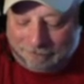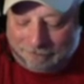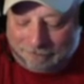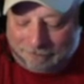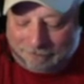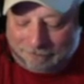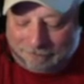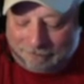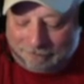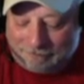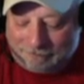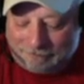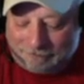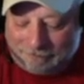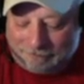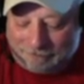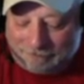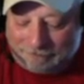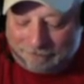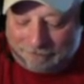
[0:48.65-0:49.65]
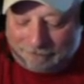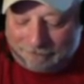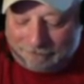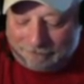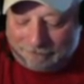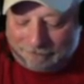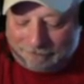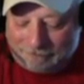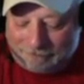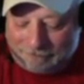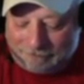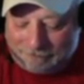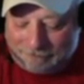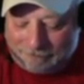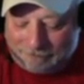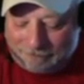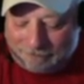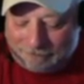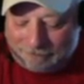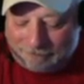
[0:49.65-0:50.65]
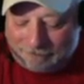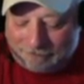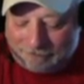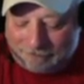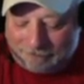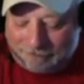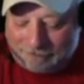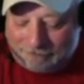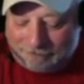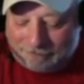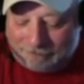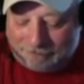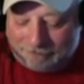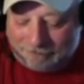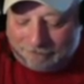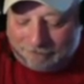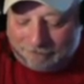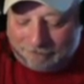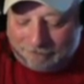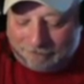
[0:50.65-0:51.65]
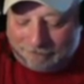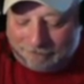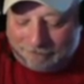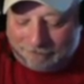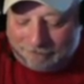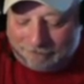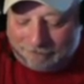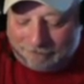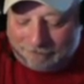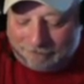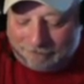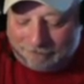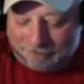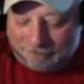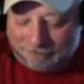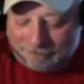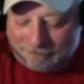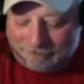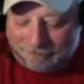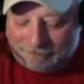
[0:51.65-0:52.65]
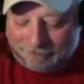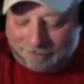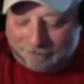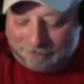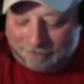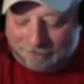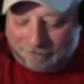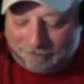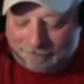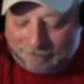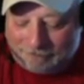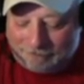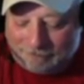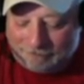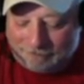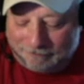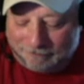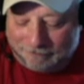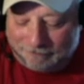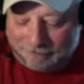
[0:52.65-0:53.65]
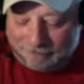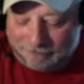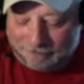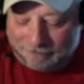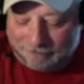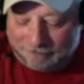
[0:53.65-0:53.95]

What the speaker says: (not speaking)